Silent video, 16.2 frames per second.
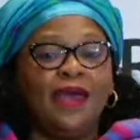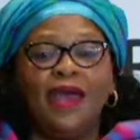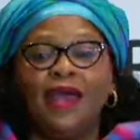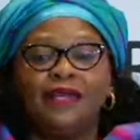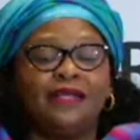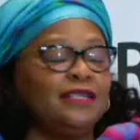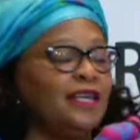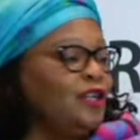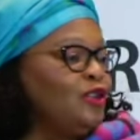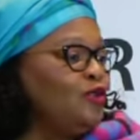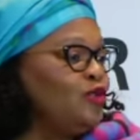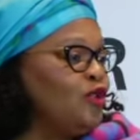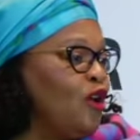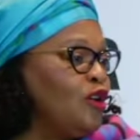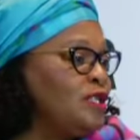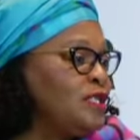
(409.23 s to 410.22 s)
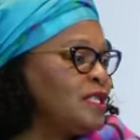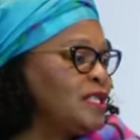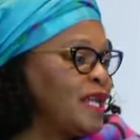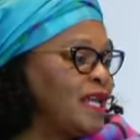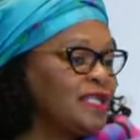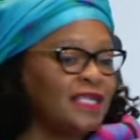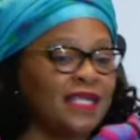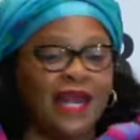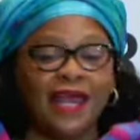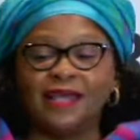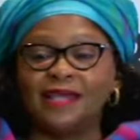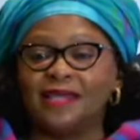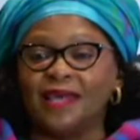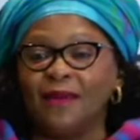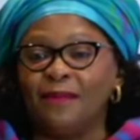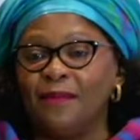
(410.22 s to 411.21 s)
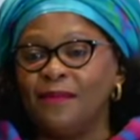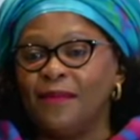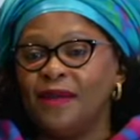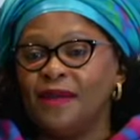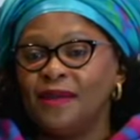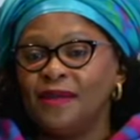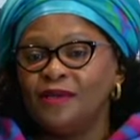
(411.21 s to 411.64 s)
and you don't dress like them.